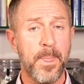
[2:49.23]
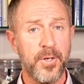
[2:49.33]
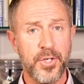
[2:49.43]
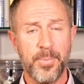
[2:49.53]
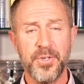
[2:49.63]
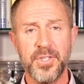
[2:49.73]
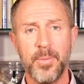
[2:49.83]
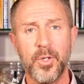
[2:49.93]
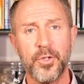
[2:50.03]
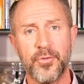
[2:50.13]
Shippers,
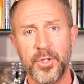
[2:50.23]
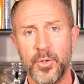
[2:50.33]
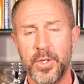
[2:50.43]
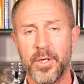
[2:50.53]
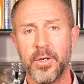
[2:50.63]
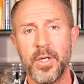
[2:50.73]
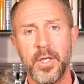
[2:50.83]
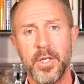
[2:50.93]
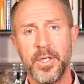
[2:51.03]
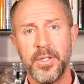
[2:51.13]
same goes for you here.
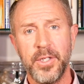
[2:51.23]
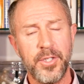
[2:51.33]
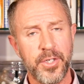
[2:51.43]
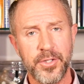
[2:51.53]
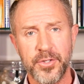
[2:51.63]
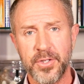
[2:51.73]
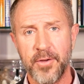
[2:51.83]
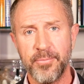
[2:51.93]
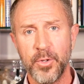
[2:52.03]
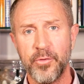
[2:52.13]
You need to get your
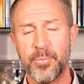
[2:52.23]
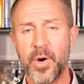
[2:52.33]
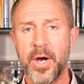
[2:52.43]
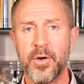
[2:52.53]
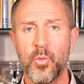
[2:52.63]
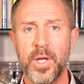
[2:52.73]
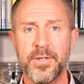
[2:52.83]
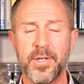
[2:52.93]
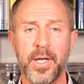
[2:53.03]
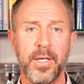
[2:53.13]
stuff moved prior to
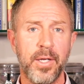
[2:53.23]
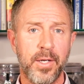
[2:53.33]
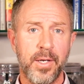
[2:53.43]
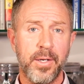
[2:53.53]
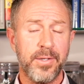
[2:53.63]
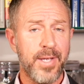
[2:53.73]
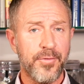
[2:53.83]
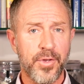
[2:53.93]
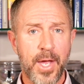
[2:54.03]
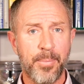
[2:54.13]
Wednesday, as
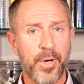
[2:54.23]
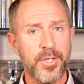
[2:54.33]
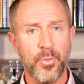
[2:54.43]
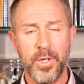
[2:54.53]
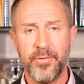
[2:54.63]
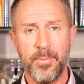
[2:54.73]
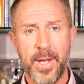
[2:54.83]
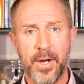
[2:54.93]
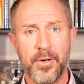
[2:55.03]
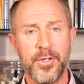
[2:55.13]
after that price won't even matter.